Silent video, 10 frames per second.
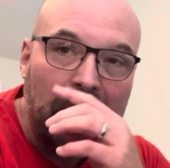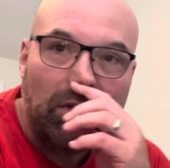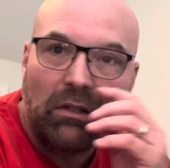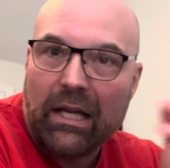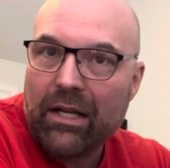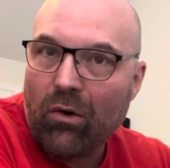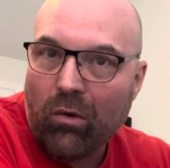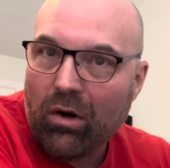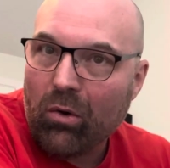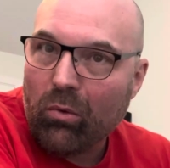the late
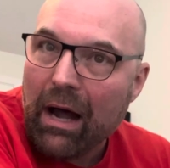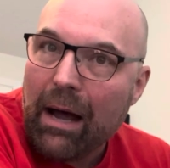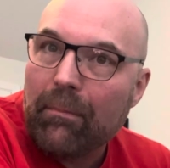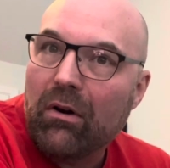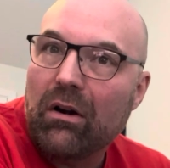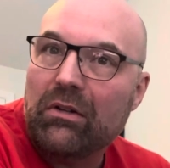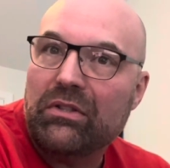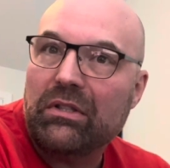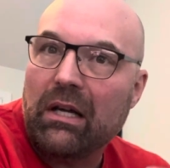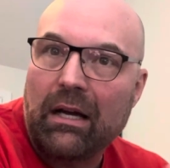Oral
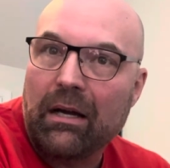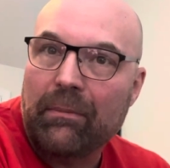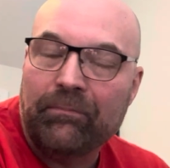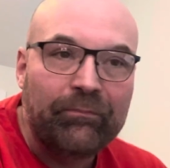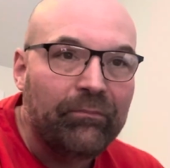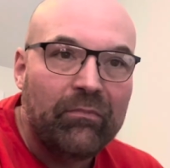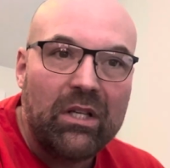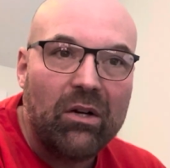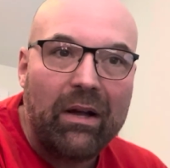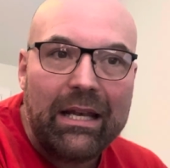Roberts,
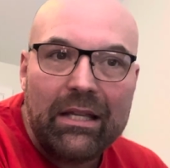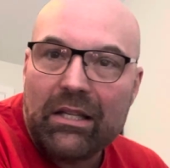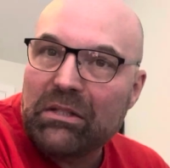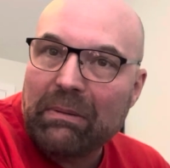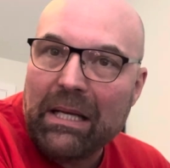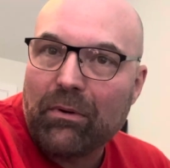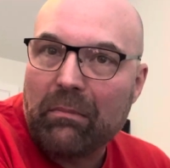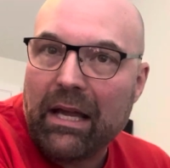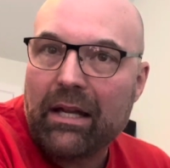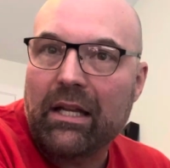any of these people, man.